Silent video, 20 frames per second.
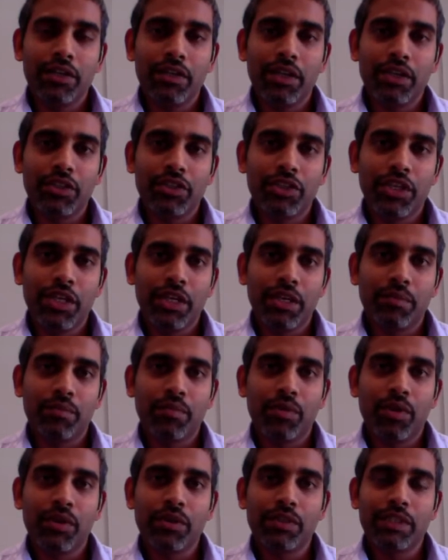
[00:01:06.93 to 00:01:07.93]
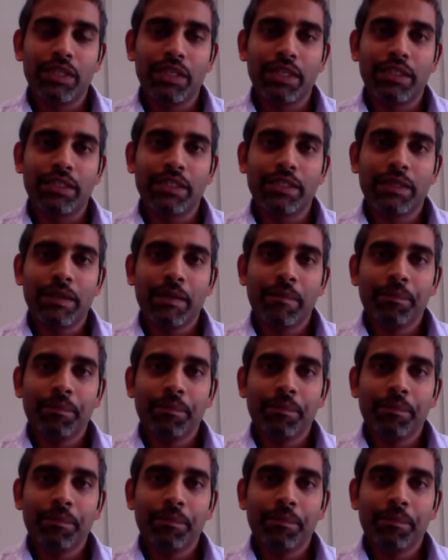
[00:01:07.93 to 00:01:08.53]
a shared process.